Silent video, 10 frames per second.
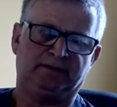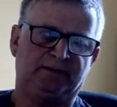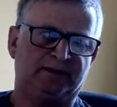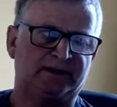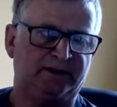can
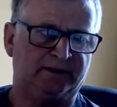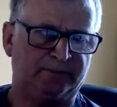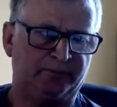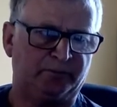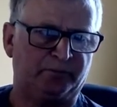see that
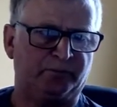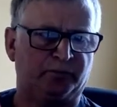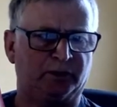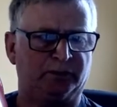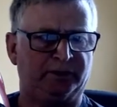
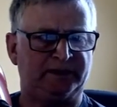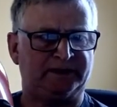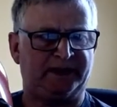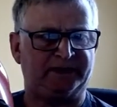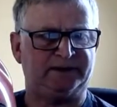all these
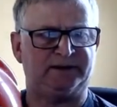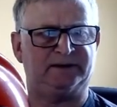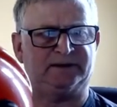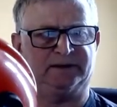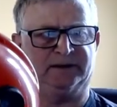
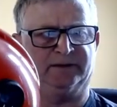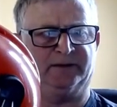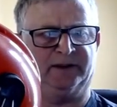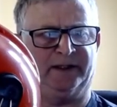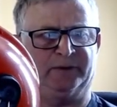catches,
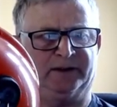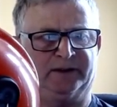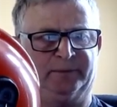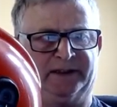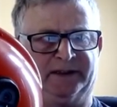the camera can
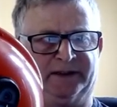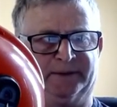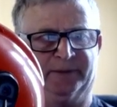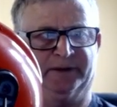pick it up,